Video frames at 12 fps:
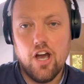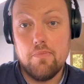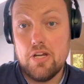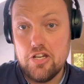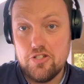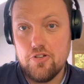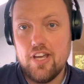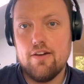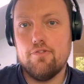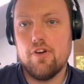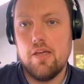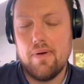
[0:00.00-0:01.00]
but you do get a
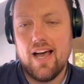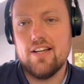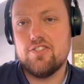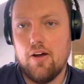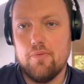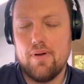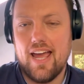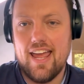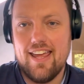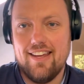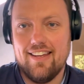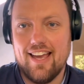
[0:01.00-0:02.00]
free pass on
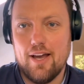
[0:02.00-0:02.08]
paying